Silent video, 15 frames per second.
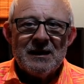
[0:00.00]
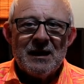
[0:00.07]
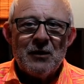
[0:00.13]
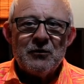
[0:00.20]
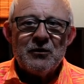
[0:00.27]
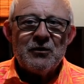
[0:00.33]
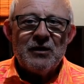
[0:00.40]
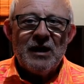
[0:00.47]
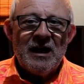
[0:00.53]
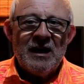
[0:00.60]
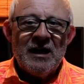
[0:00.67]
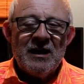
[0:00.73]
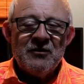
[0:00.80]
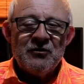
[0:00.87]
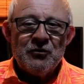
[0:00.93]
Now the, it
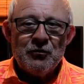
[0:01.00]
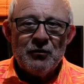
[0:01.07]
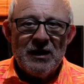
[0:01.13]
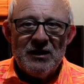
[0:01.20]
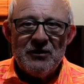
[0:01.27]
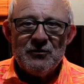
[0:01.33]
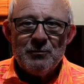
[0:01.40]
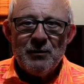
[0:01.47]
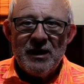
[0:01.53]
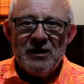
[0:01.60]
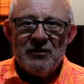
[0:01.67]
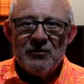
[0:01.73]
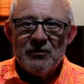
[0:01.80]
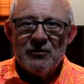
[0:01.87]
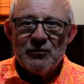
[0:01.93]
is Green's
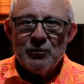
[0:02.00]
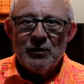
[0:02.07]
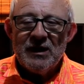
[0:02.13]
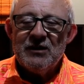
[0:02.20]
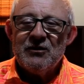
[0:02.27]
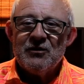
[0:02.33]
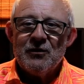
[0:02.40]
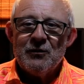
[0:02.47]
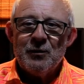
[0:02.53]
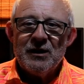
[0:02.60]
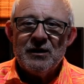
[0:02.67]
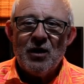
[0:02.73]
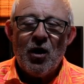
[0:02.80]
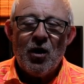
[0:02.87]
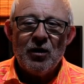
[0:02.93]
maintenance wheat, so they've
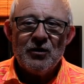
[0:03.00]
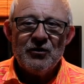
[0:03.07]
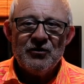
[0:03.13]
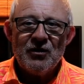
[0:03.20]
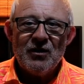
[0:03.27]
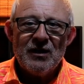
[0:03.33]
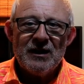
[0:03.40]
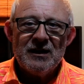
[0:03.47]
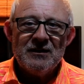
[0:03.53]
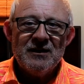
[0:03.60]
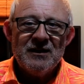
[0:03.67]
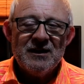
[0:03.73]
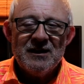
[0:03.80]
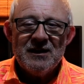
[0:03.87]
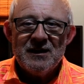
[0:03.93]
been hollow-tined,
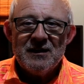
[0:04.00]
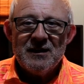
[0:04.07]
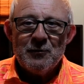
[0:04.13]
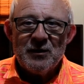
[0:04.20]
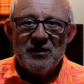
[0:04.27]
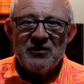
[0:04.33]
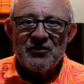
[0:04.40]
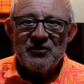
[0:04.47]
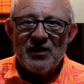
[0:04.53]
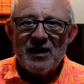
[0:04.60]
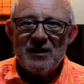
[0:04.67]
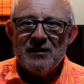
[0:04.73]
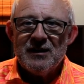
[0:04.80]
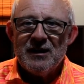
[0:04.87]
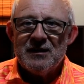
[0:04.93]
they've been
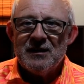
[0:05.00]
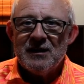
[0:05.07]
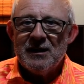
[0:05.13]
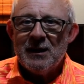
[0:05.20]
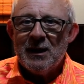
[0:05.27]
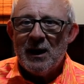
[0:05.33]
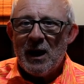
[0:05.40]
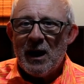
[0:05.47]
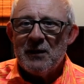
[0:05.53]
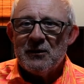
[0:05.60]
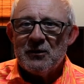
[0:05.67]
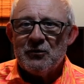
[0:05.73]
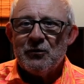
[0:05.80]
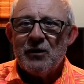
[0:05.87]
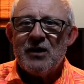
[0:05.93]
sanded, and
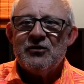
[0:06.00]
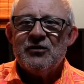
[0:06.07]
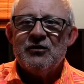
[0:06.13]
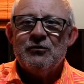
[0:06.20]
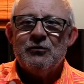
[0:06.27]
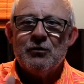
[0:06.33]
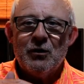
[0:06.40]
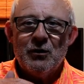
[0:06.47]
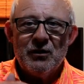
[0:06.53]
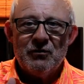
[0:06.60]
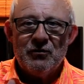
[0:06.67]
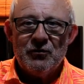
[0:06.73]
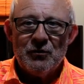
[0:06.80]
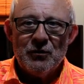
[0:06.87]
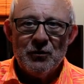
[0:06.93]
the grass is growing
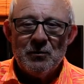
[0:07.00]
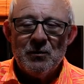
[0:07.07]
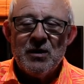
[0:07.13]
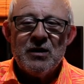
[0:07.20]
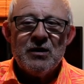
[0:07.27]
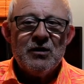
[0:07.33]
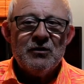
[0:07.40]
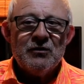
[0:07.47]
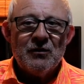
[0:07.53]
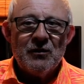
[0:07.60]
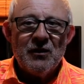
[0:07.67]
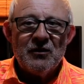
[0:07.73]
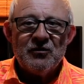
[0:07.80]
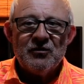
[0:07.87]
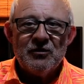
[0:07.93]
through. So
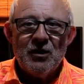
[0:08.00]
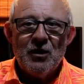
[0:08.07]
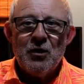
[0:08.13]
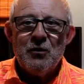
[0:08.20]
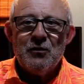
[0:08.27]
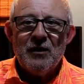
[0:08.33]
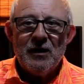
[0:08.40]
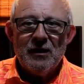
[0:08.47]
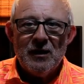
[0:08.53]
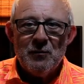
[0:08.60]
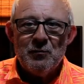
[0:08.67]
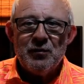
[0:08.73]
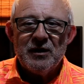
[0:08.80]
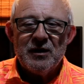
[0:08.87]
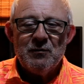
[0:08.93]
they're slow, they're
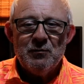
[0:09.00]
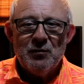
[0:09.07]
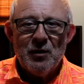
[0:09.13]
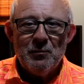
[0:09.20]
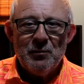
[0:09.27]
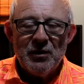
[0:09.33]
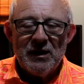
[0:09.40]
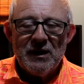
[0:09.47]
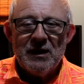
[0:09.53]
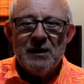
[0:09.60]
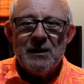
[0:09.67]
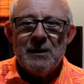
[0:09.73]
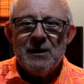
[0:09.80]
lumpy and bumpy.